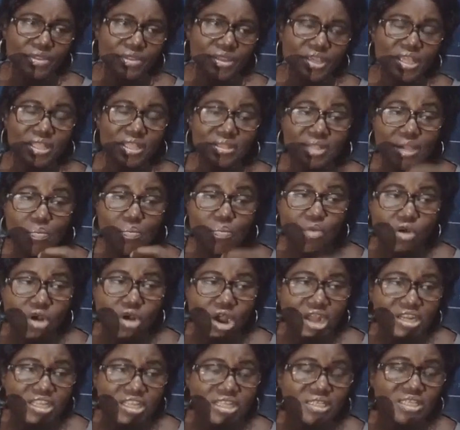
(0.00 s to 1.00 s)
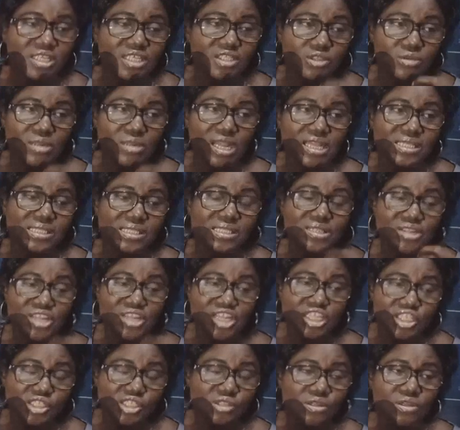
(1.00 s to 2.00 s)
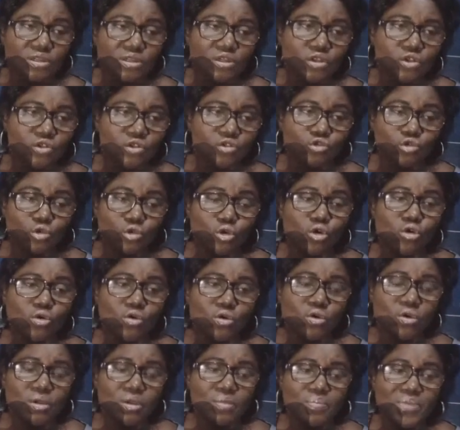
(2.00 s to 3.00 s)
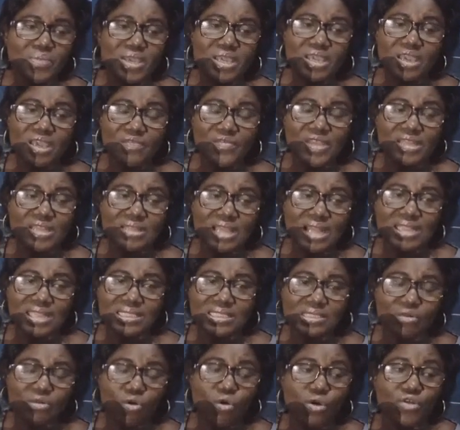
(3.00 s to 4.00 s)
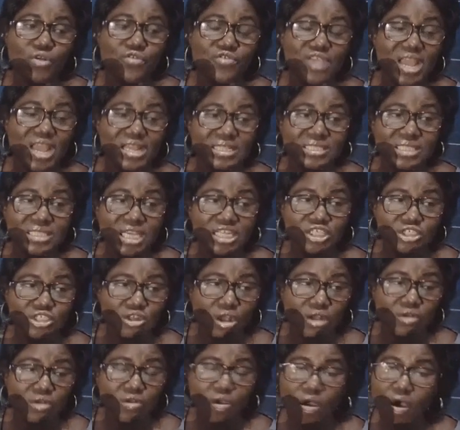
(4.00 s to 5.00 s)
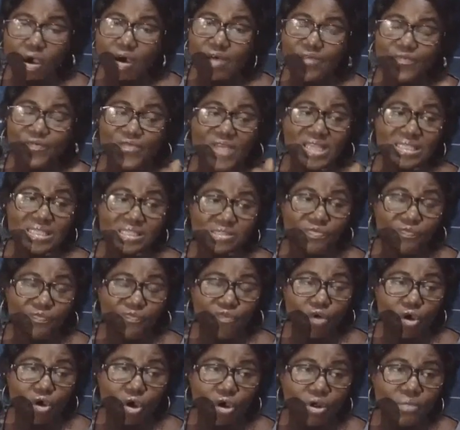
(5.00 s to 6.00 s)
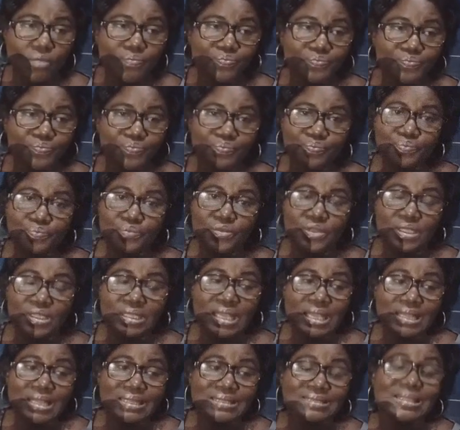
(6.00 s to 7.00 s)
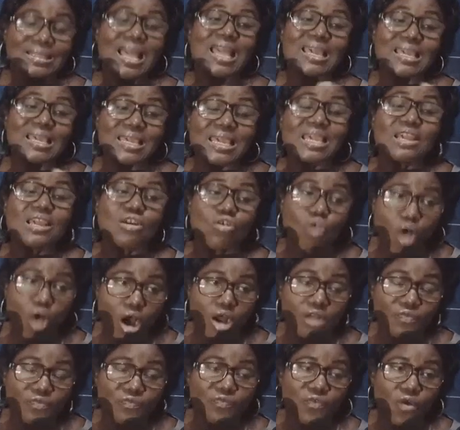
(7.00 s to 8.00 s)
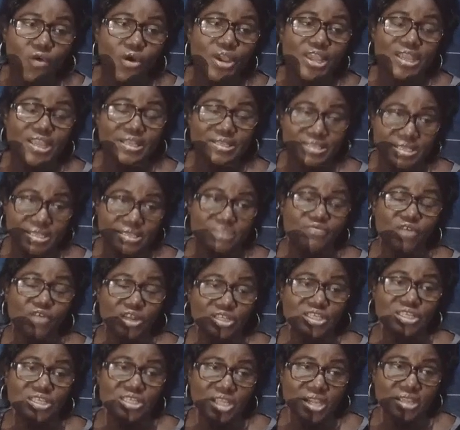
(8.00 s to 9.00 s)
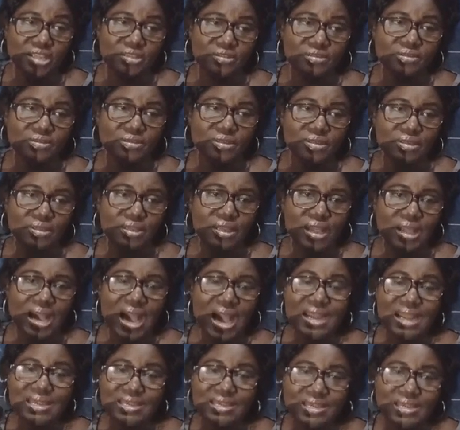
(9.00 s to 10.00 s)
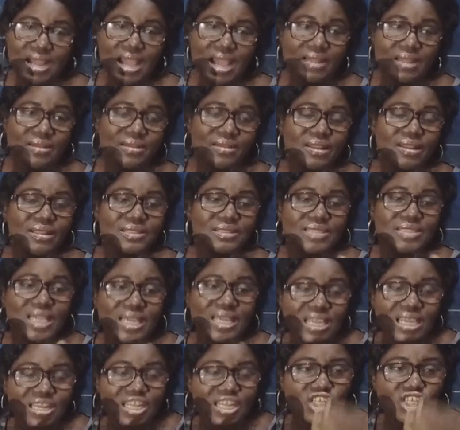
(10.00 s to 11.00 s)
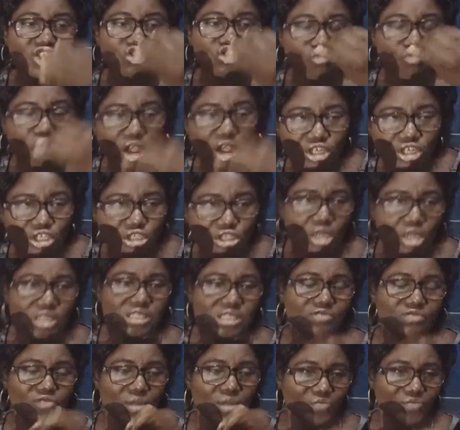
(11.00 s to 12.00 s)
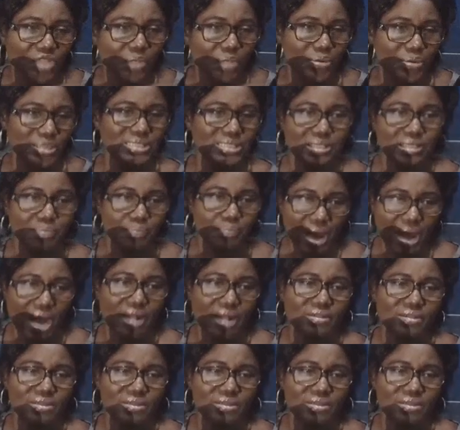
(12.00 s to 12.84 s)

In the morning, the students need to be given that orientation of, first of all, thanking God for the day, and then taking instructions from the principal.